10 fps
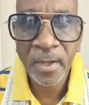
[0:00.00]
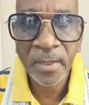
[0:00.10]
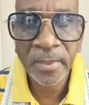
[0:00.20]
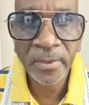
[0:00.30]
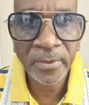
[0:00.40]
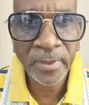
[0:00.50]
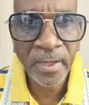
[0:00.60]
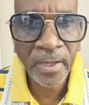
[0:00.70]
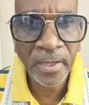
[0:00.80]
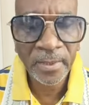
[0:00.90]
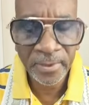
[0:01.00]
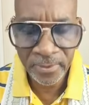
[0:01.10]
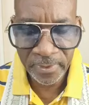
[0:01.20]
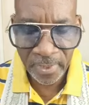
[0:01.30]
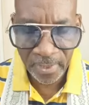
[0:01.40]
Hallelujah,
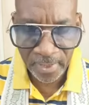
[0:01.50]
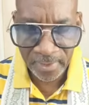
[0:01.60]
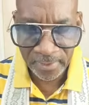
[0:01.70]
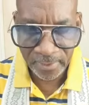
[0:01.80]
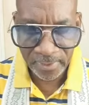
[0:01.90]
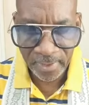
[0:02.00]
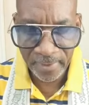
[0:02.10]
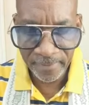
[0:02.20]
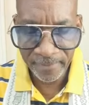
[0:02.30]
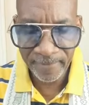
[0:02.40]
hallelujah, hallelujah.